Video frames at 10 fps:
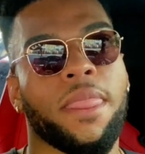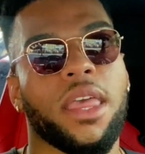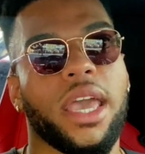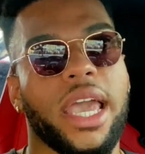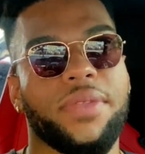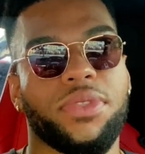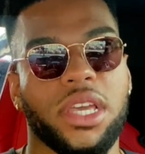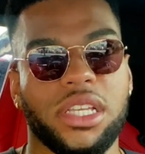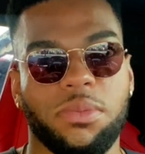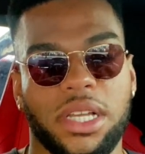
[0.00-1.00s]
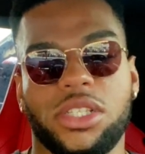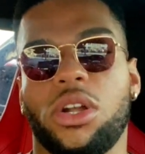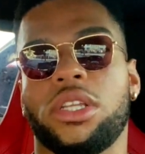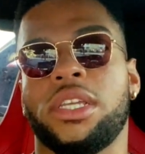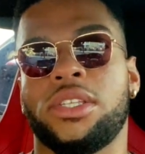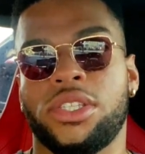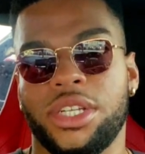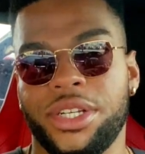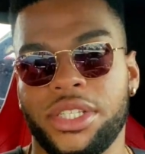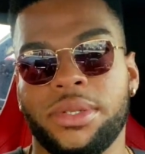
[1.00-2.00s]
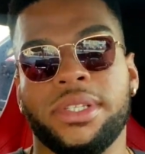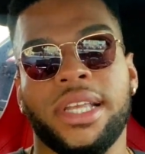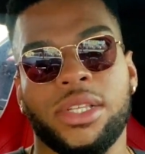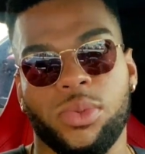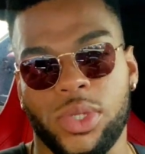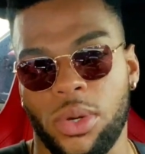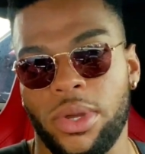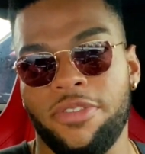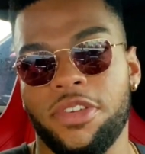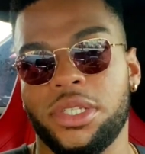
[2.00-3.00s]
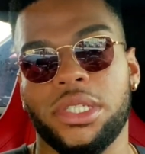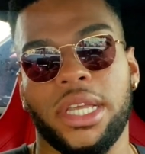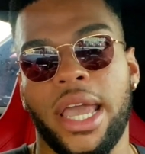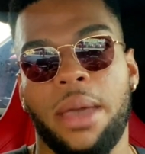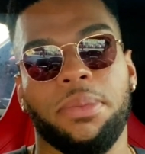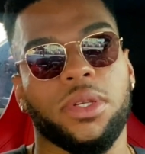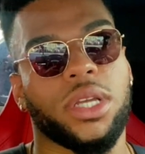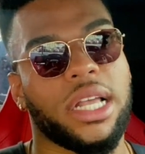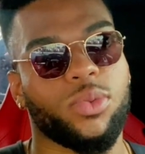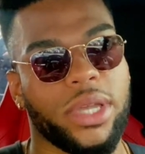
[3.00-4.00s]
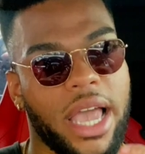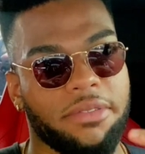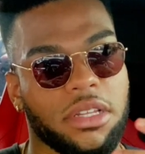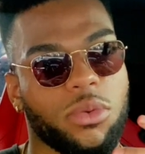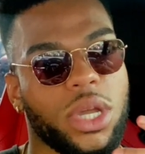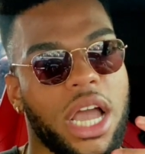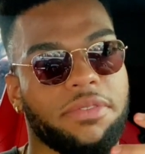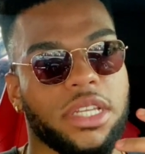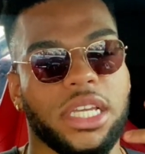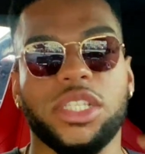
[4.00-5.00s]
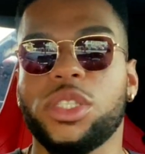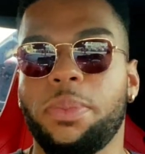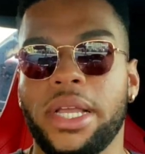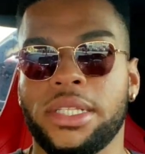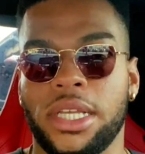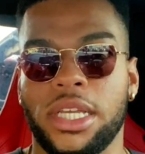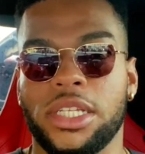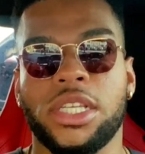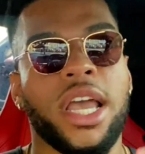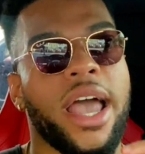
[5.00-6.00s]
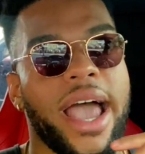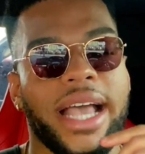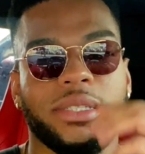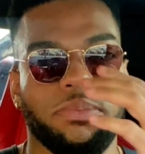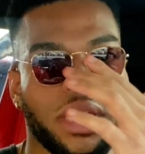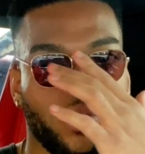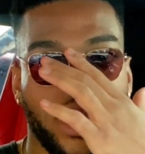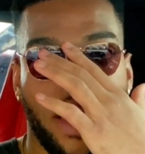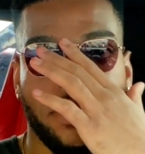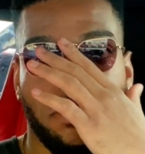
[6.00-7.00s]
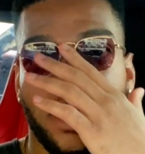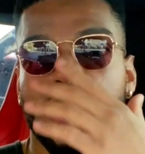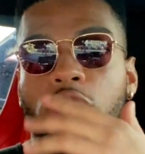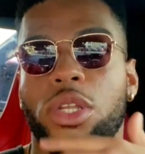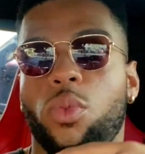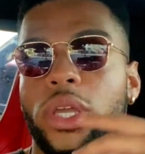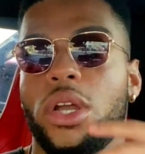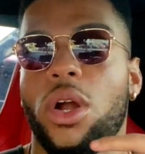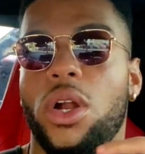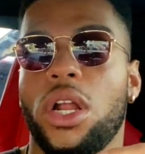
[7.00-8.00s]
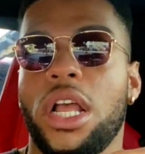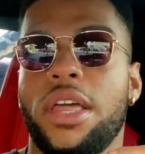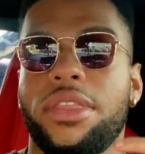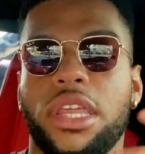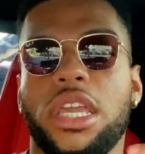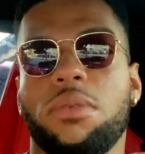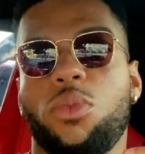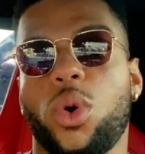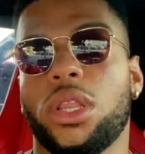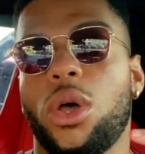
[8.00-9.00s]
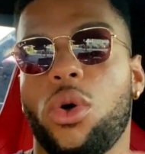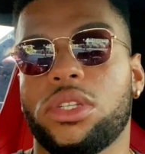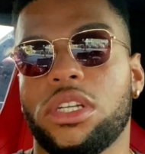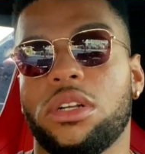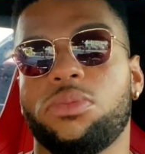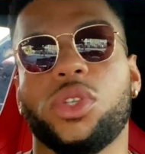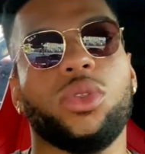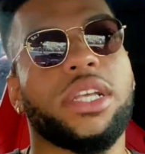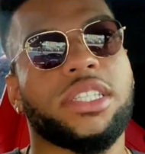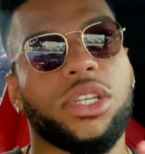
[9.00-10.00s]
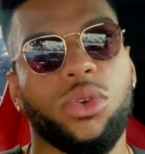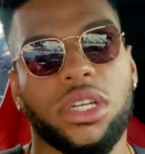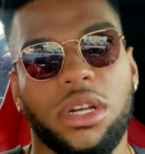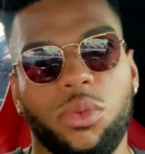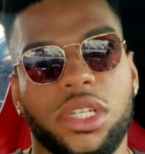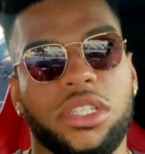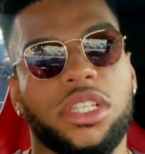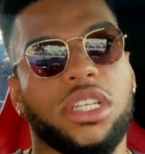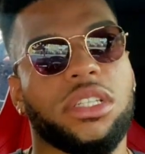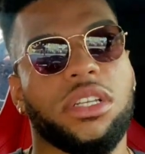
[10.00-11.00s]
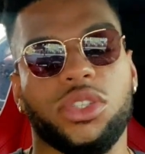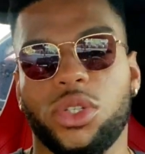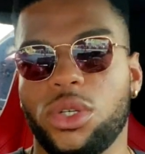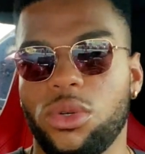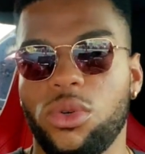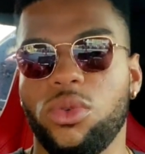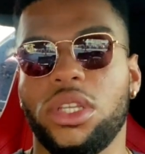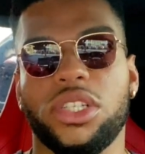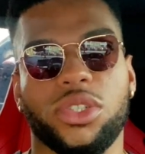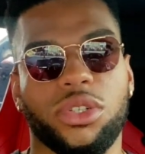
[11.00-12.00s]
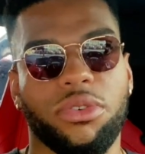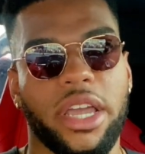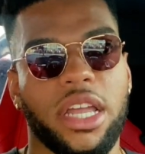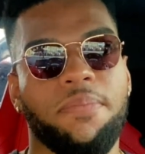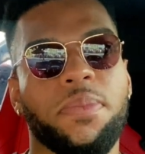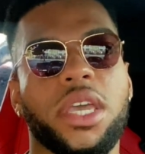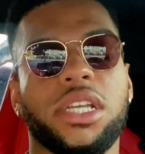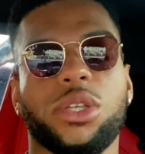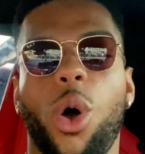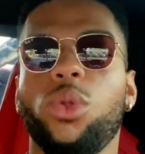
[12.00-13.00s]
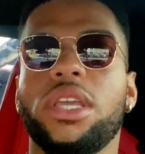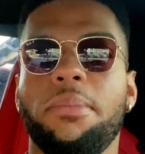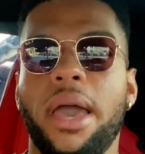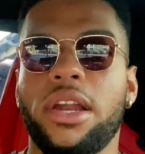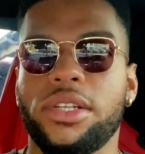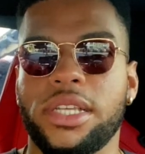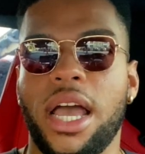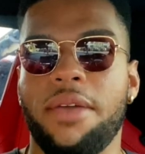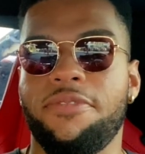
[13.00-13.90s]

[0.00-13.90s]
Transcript: and things might start to get serious, because that's what's going to eventually happen, guys. We have to expect things. As men, we have to make sure that we are thinking more long term. So let's say you're hooking up with this chick, things are cool, things are great. It's only a matter of time,